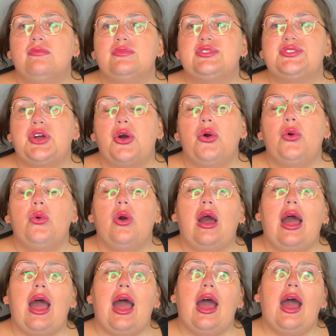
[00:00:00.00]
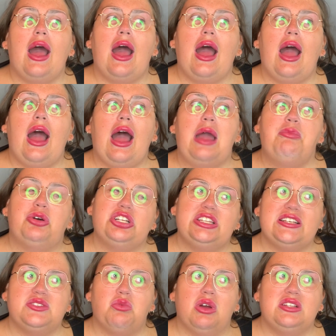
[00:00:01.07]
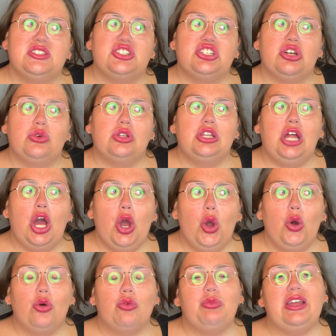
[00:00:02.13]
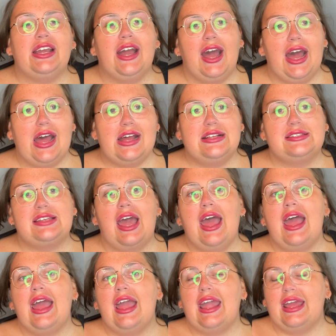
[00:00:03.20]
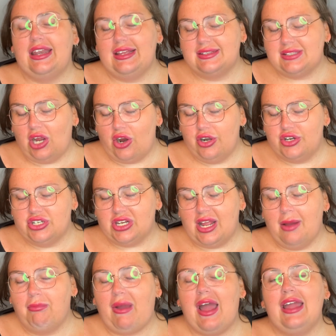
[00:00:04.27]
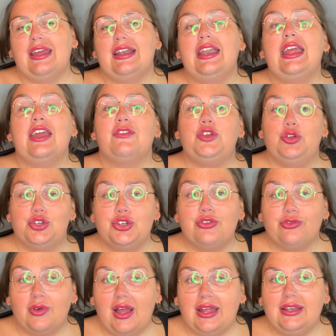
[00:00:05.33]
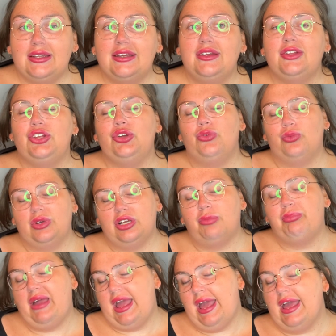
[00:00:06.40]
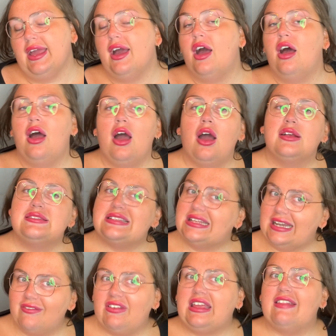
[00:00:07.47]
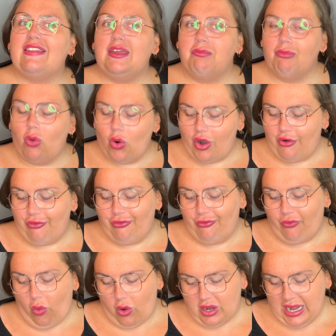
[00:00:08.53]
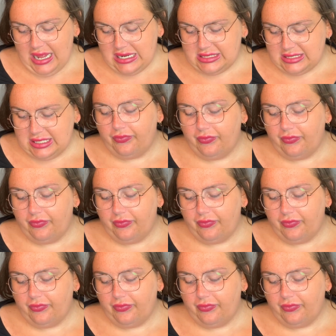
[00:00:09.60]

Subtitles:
So I put this one so low because it is harder to come by, and if you do find it, you will pay significantly more for it.